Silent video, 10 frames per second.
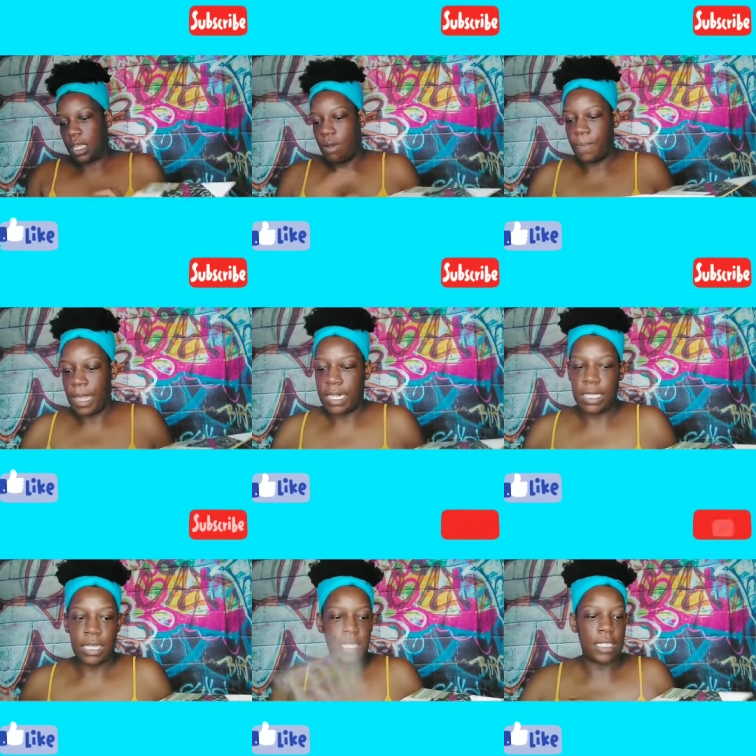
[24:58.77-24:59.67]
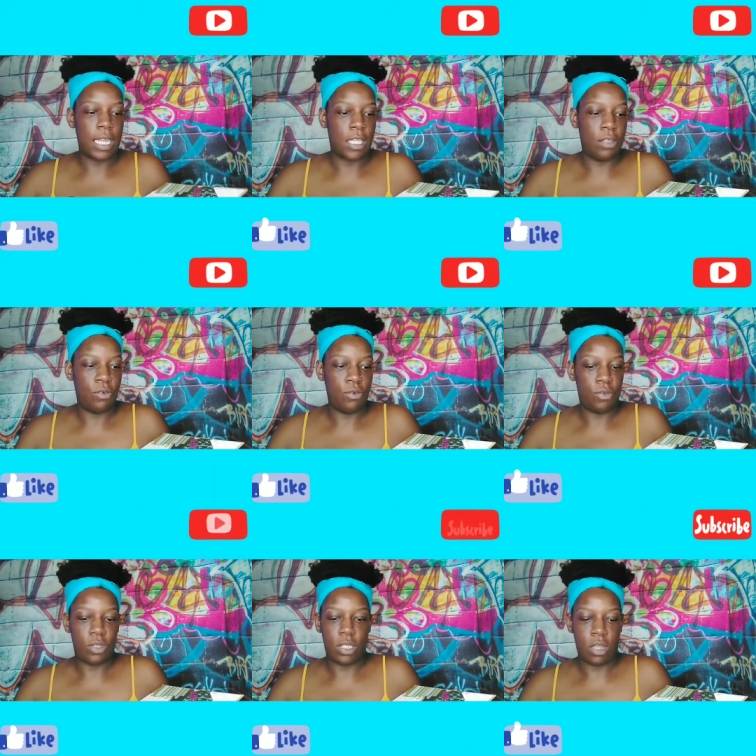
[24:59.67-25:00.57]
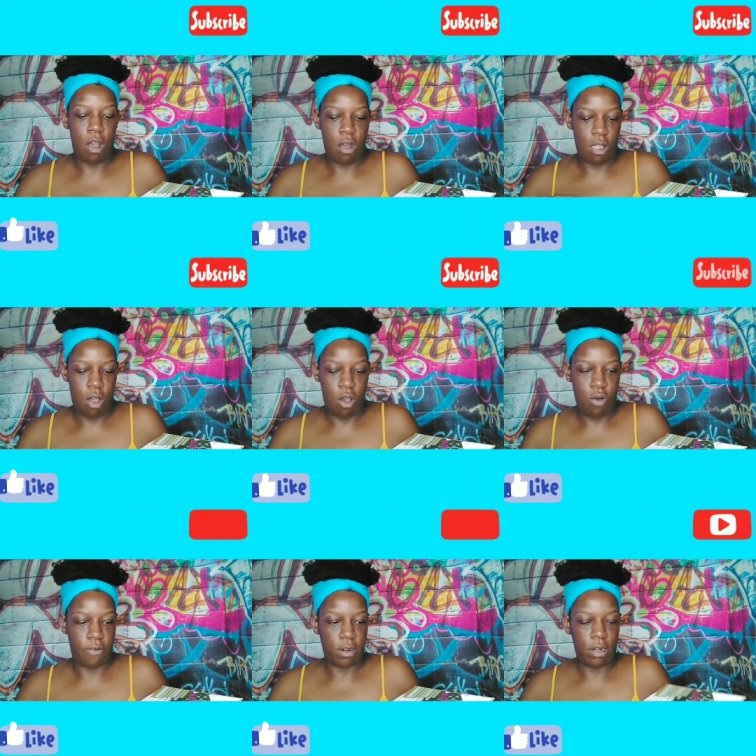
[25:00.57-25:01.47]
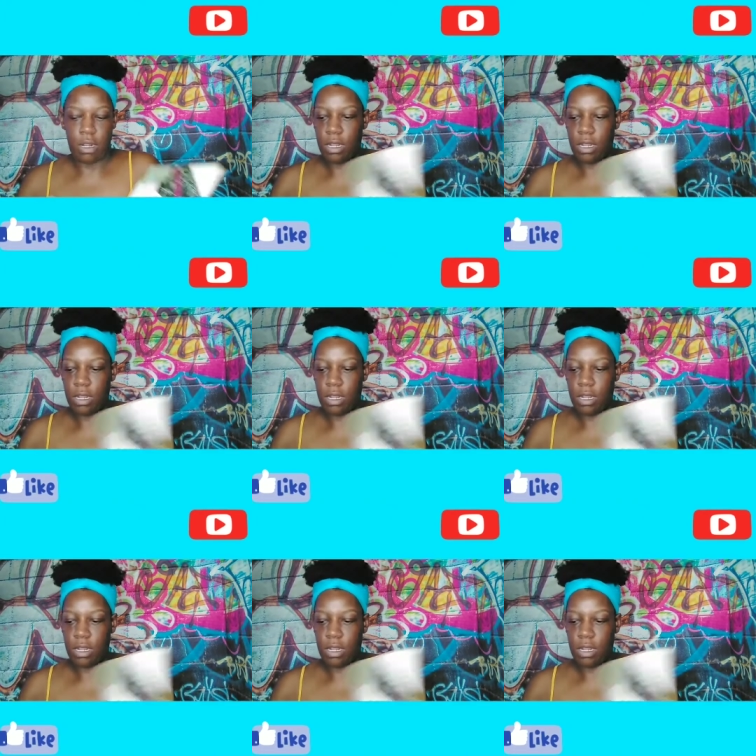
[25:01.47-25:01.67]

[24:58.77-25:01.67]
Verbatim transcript: So I like to get things I can use all over.